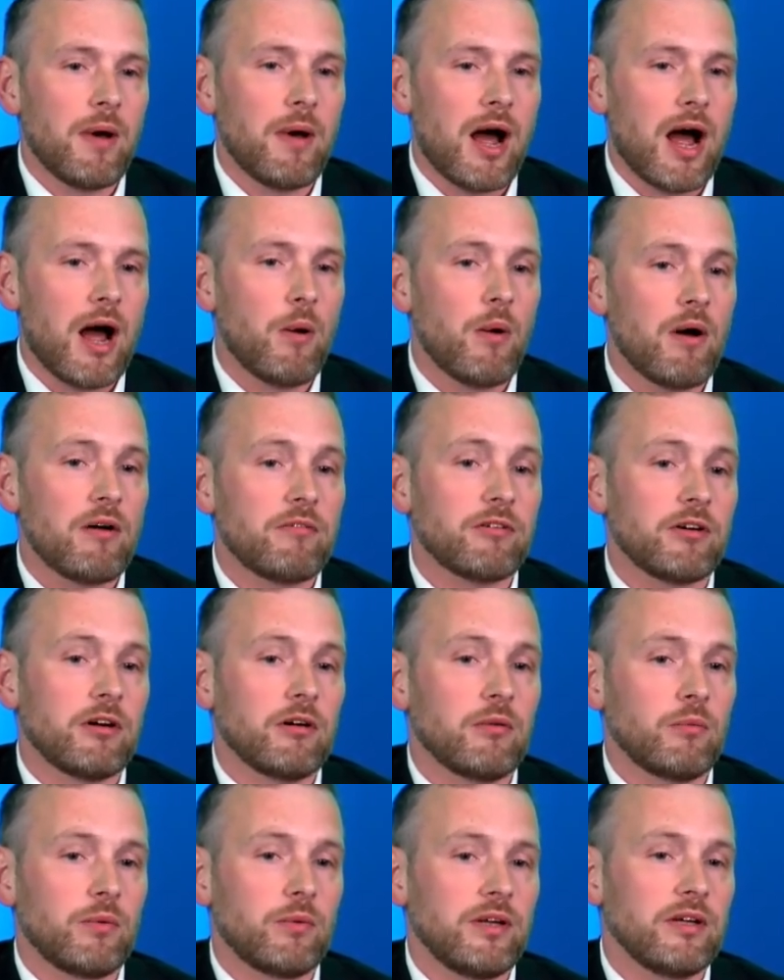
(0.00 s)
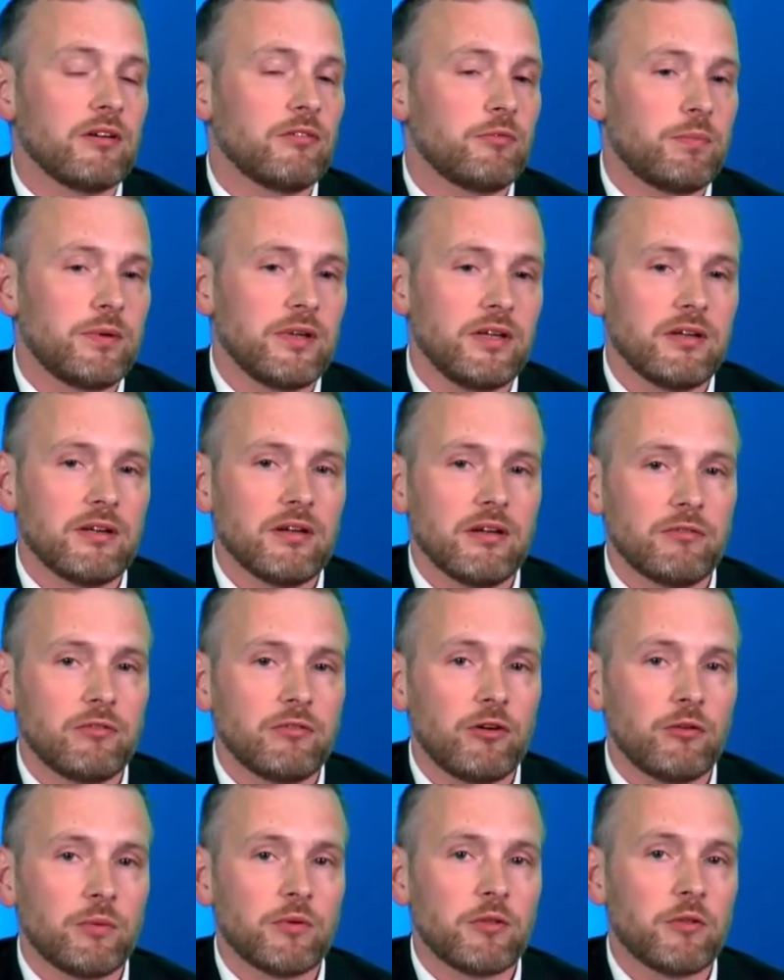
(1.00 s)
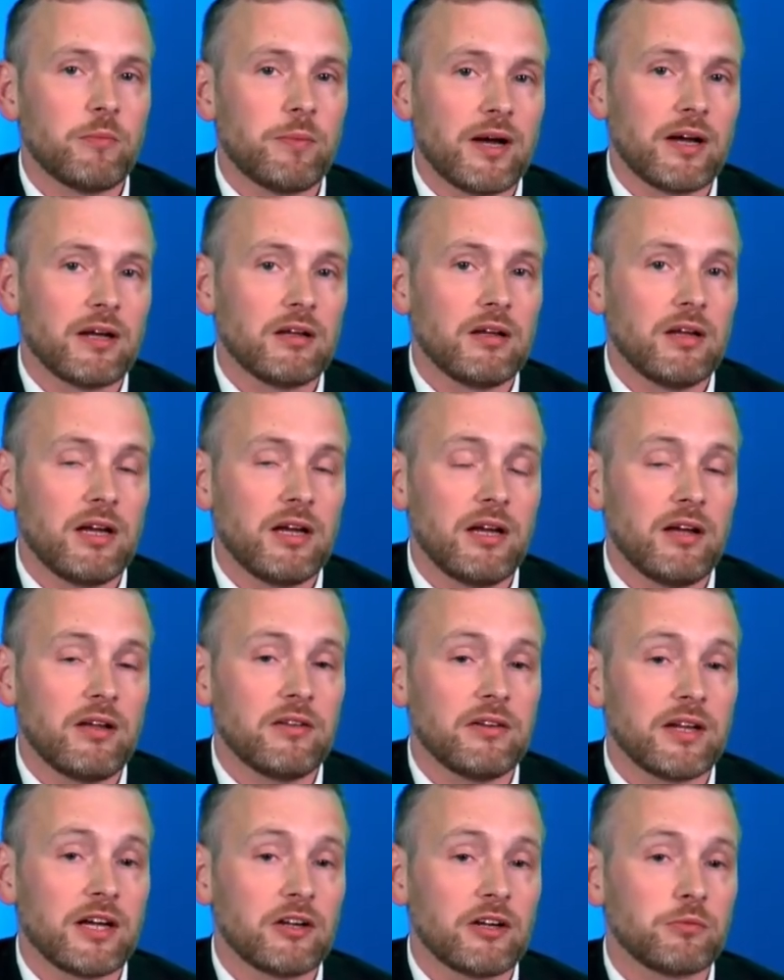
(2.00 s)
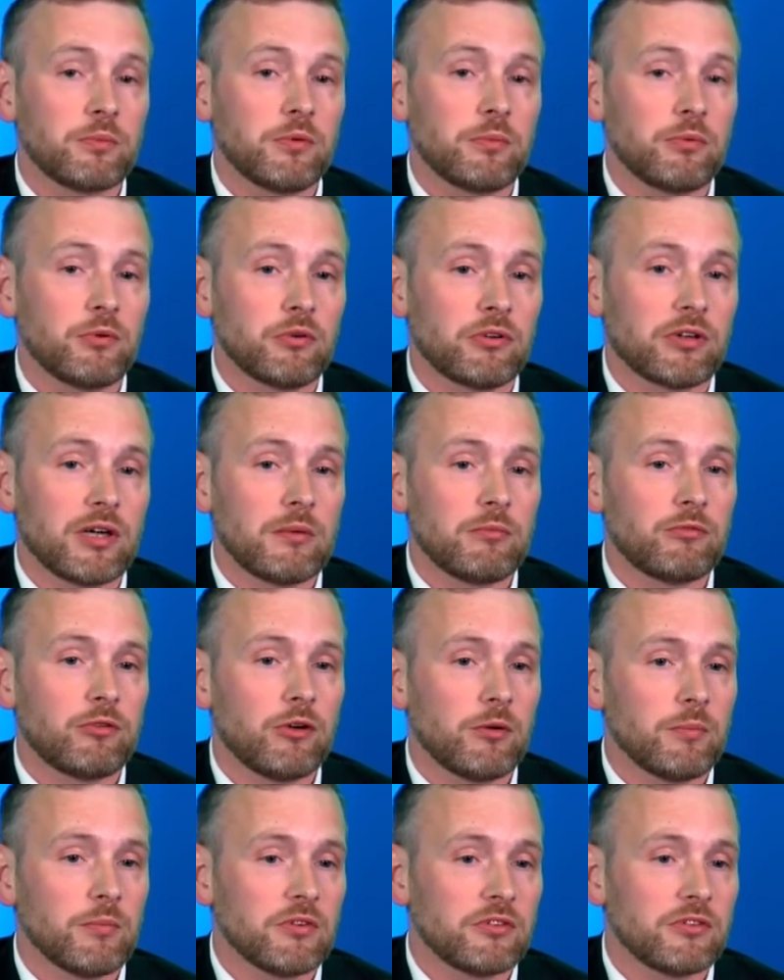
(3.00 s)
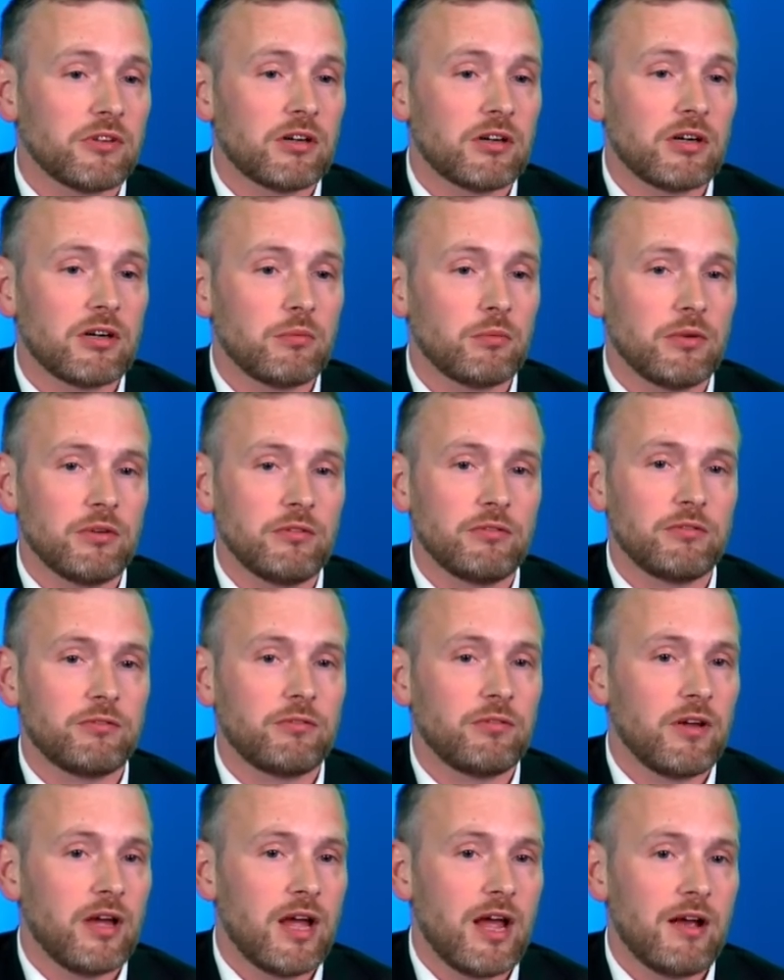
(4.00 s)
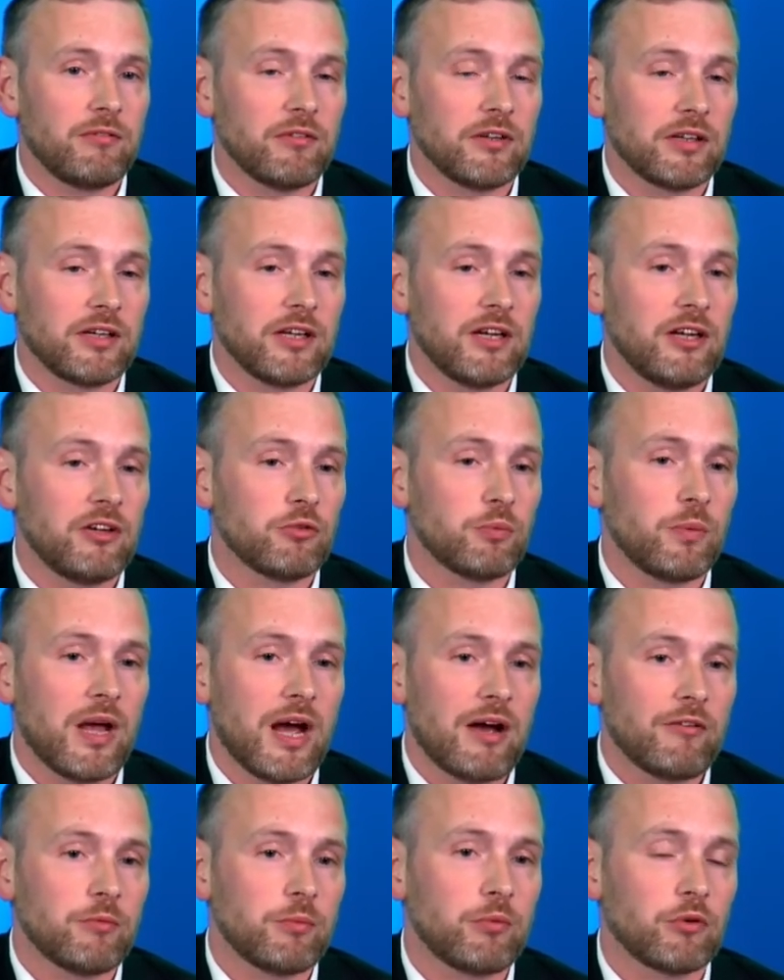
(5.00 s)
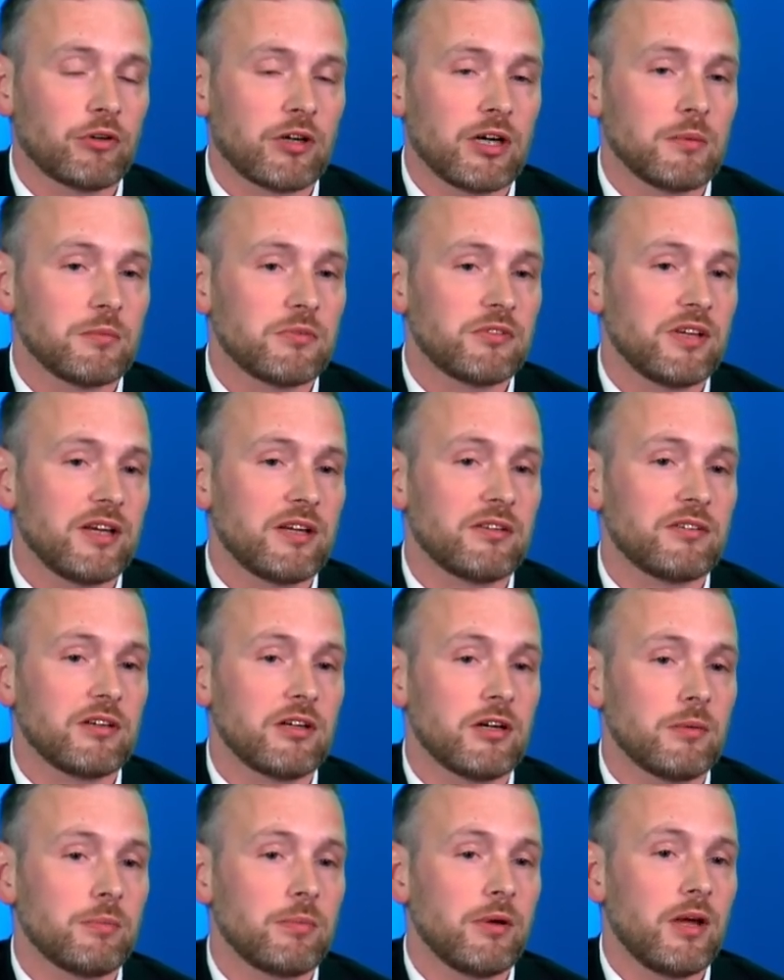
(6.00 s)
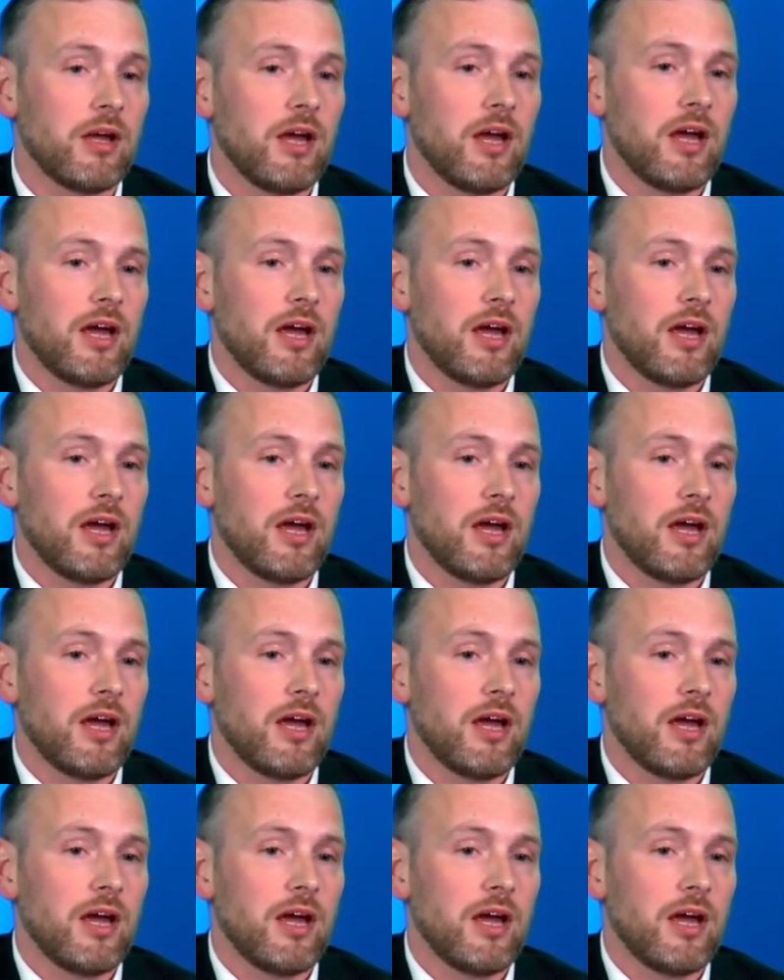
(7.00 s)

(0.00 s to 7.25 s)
However, we have been involved with the dashboard program from the start. We've heavily engaged. We have a program set up.